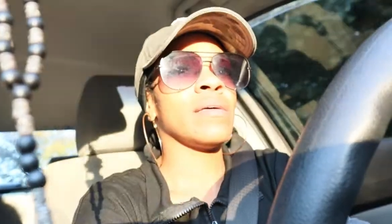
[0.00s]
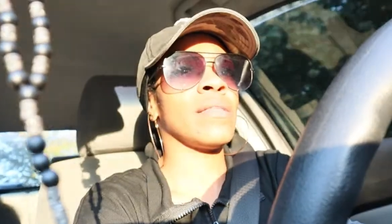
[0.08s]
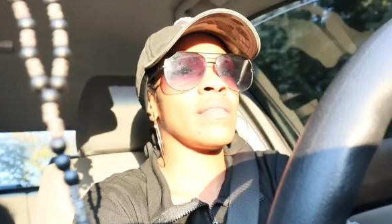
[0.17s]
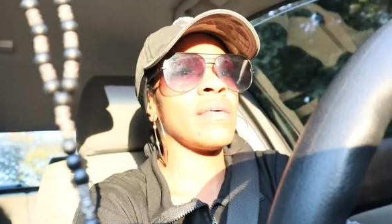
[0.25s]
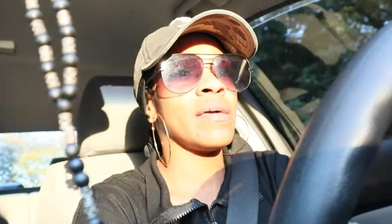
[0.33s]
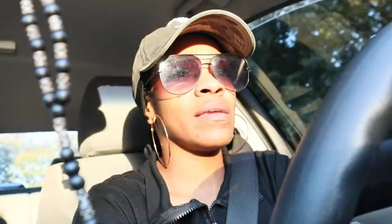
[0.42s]

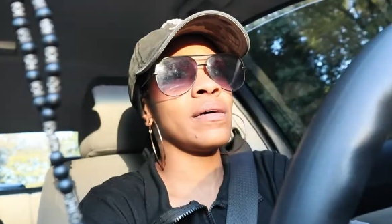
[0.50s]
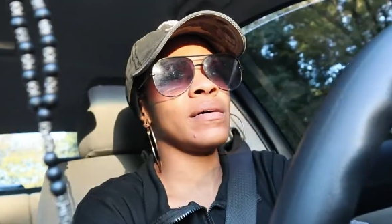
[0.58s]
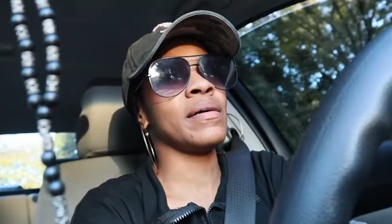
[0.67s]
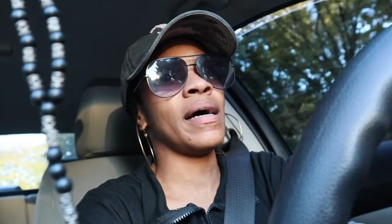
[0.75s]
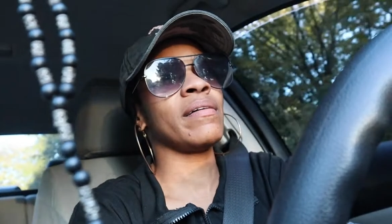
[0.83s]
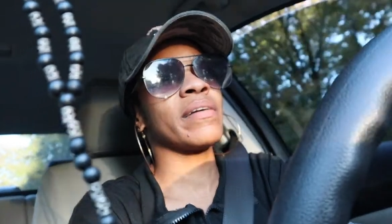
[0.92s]
and then
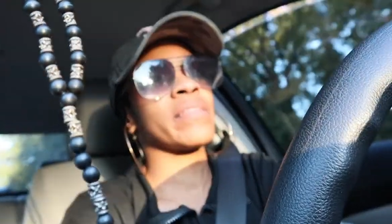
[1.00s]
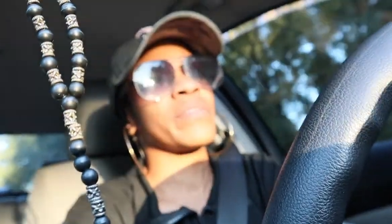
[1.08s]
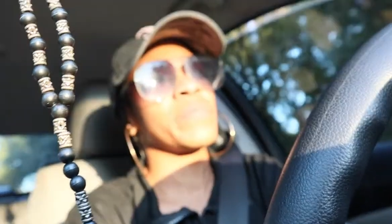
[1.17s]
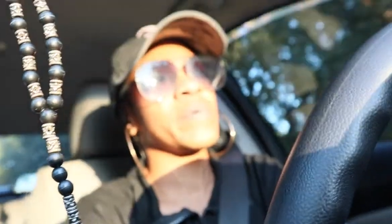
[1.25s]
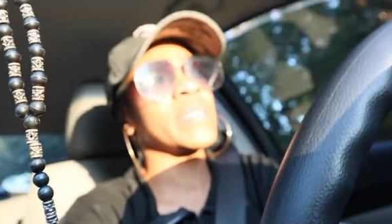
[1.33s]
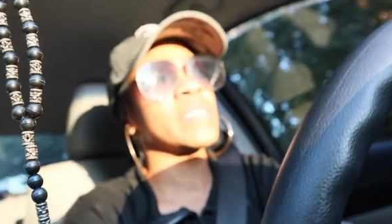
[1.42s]
uh, I'll get
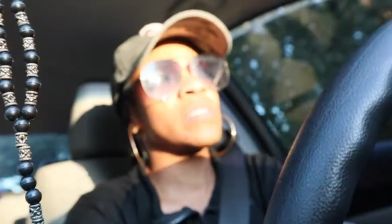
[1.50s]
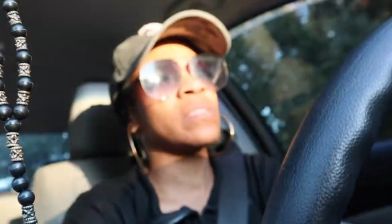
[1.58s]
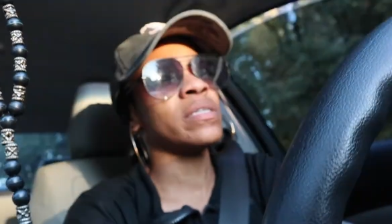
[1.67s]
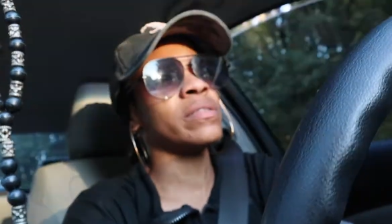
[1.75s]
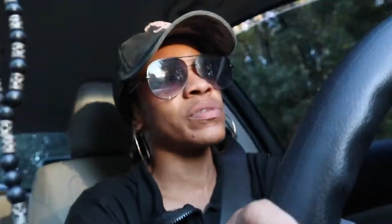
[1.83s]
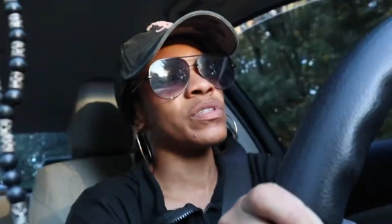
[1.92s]
the rest
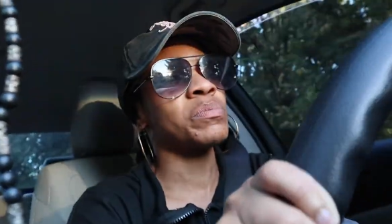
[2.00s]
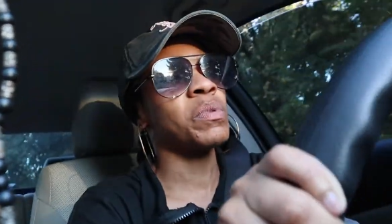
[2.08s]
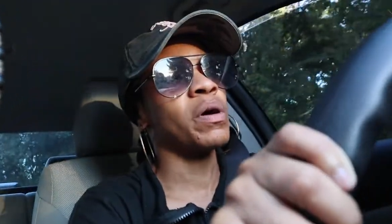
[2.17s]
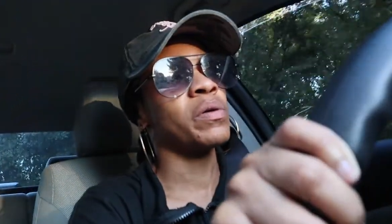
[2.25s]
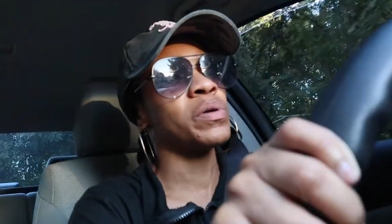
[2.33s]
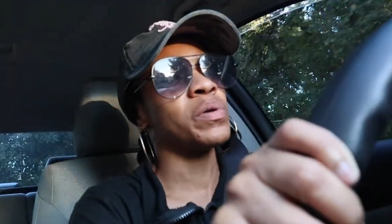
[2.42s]
either
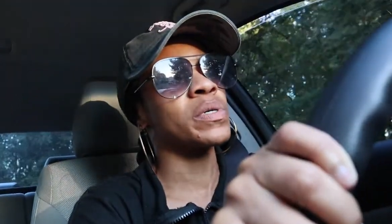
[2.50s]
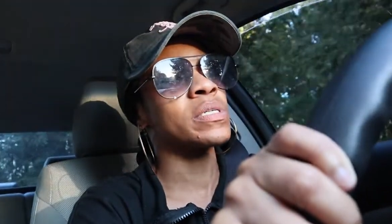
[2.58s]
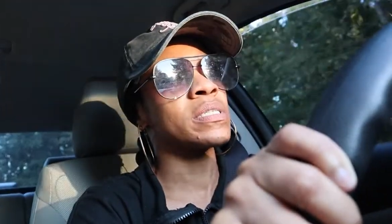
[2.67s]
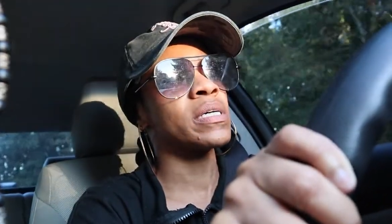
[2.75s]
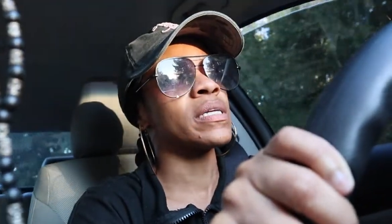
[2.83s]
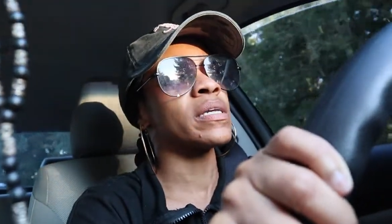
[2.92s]
tomorrow or
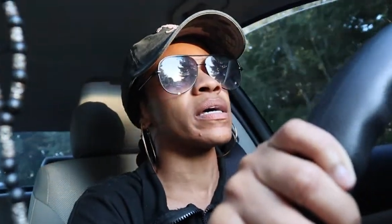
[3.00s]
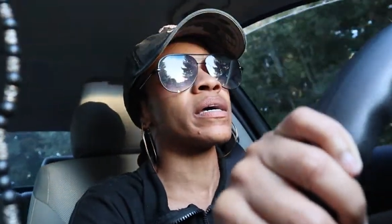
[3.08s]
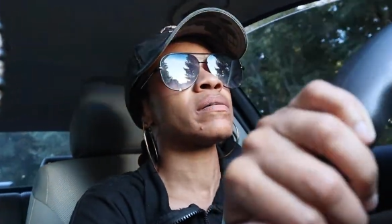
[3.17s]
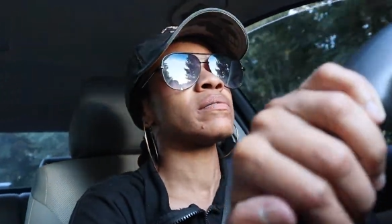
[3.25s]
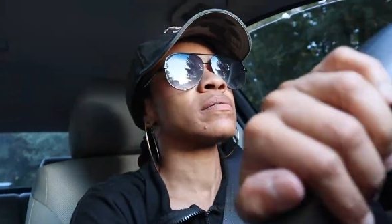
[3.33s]
Sunday.